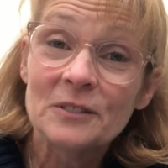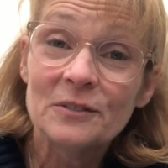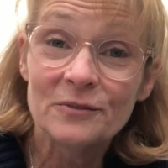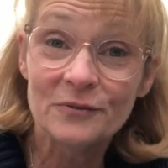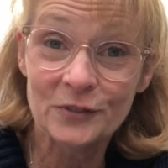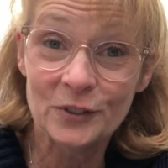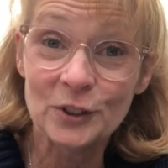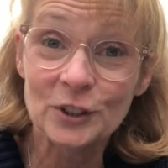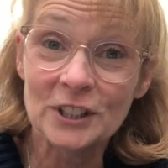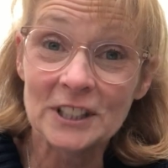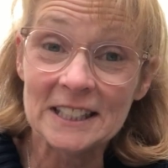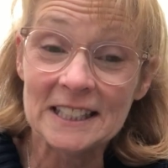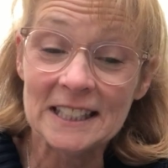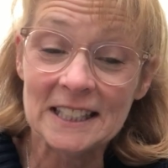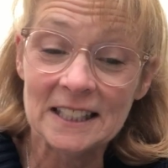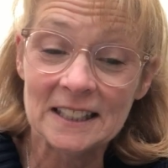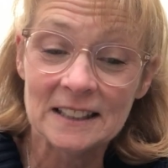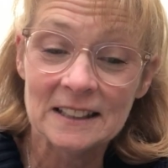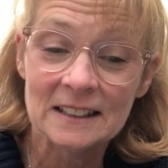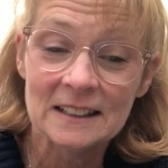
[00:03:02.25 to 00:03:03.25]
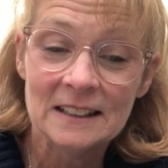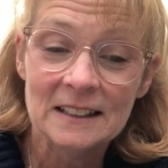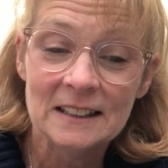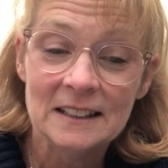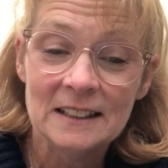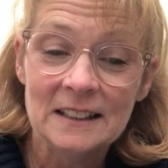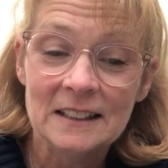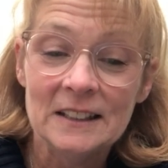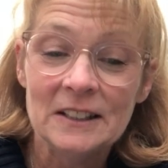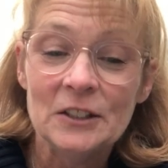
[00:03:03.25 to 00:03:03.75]
fully,
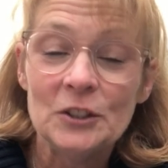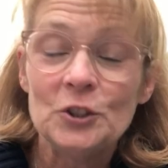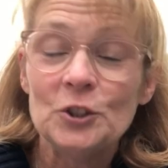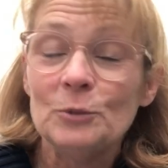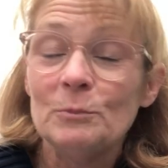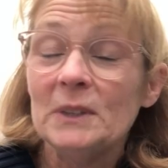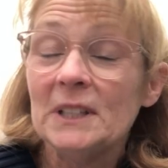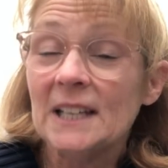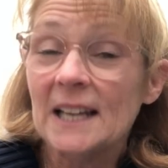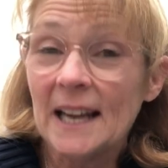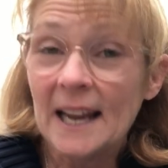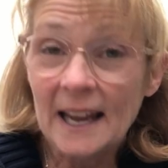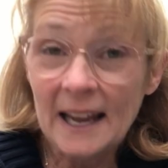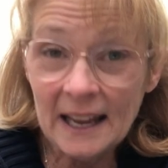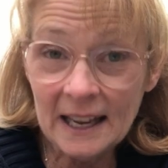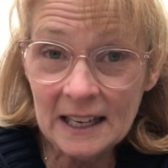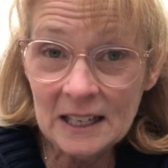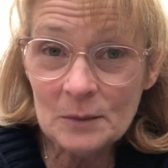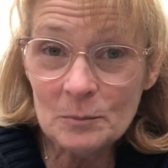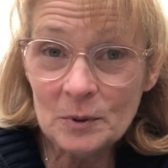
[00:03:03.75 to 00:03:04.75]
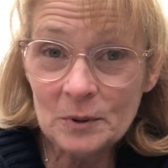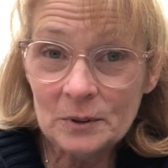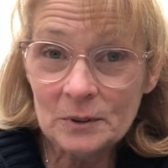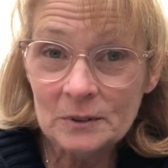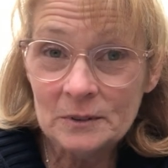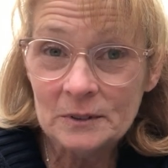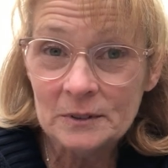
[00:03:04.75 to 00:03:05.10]
to be able